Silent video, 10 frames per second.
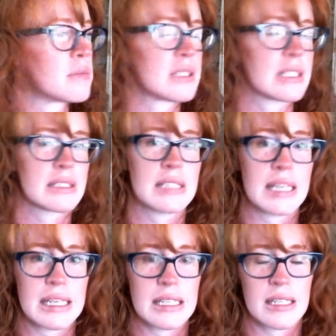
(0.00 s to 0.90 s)
Click the
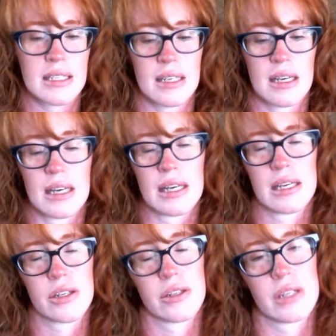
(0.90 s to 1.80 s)
link,
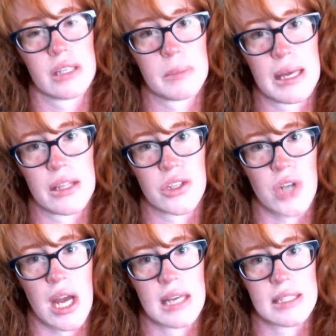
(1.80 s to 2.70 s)
enter your email
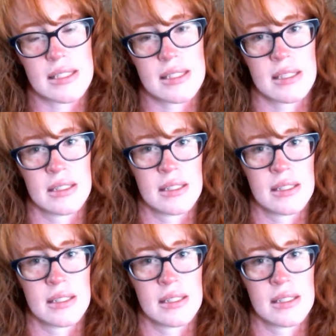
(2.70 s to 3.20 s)
address.